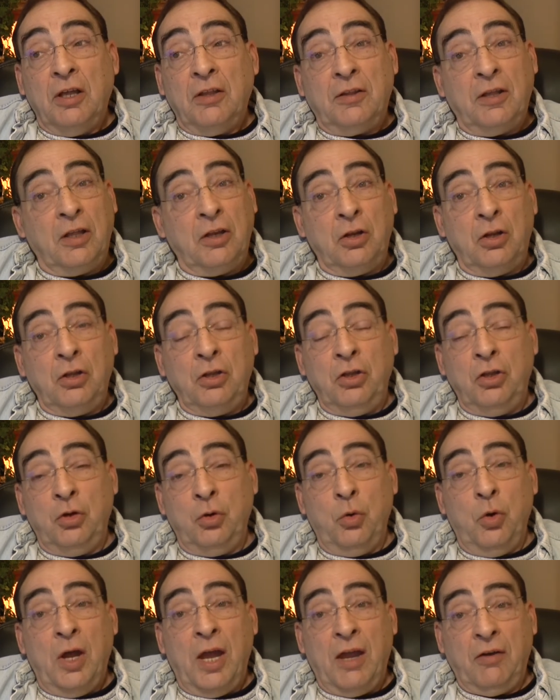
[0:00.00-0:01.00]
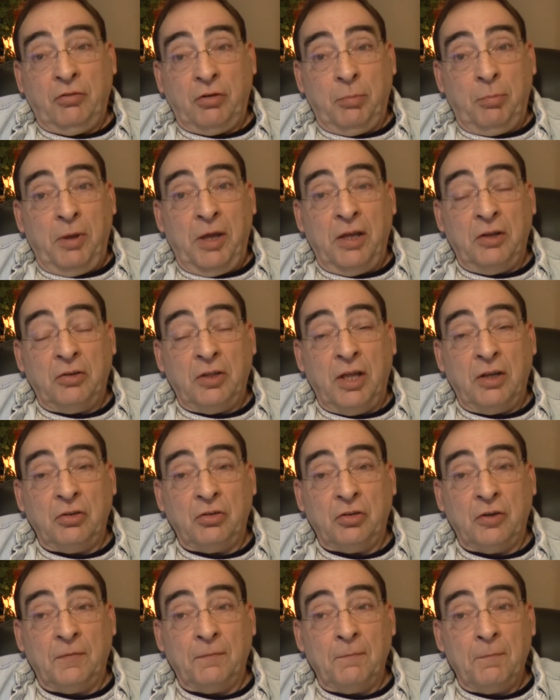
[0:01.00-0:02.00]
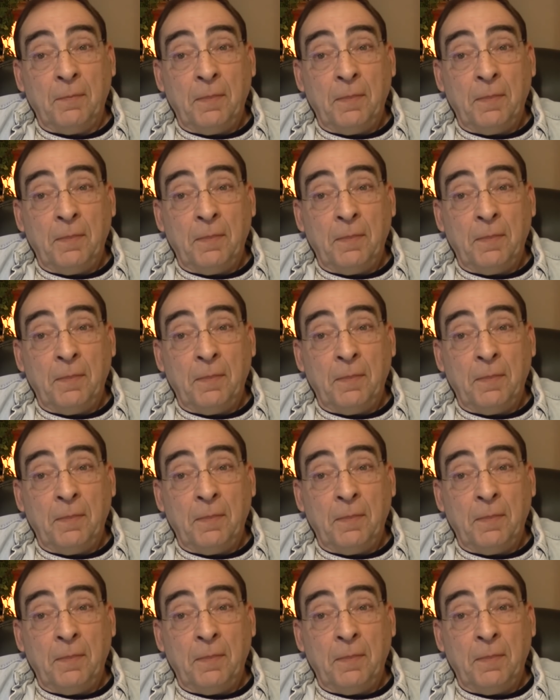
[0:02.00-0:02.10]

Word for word: then you have to pay attention.